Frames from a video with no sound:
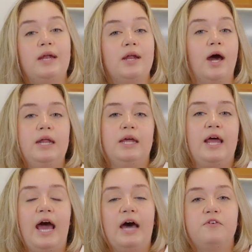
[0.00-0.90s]
and cut it in
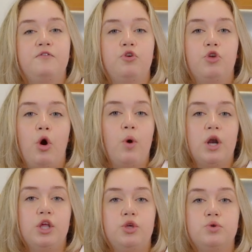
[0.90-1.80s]
half if you don't
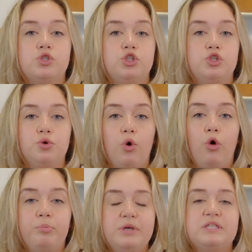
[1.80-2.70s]
wanna use 2
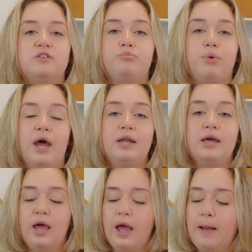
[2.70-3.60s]
whole pieces of bread.
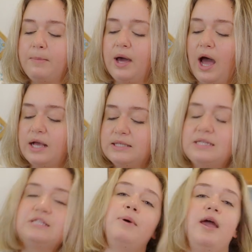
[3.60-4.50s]
But
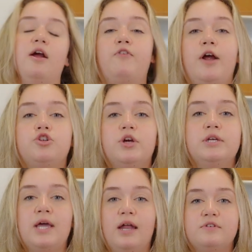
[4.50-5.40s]
since my air fryer tray
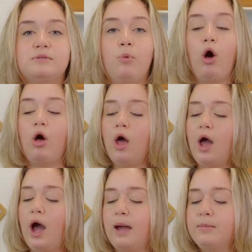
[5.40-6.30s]
is kind of small,
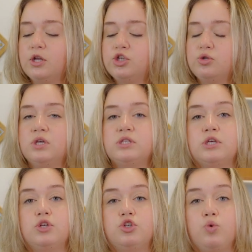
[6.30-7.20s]
I'm gonna do this
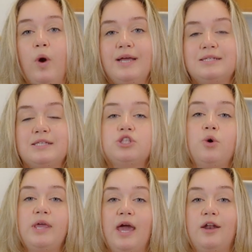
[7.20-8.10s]
twice.
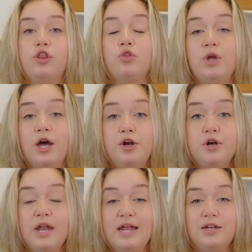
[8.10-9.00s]
So again,
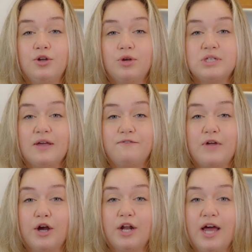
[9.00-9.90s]
380 degrees
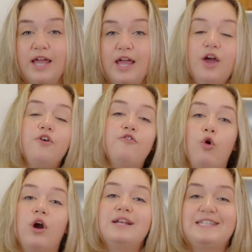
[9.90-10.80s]
Fahrenheit
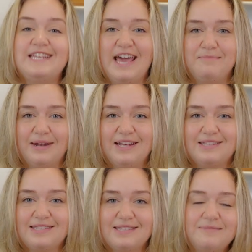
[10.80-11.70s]
for 10
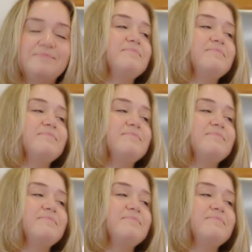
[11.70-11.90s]
minutes.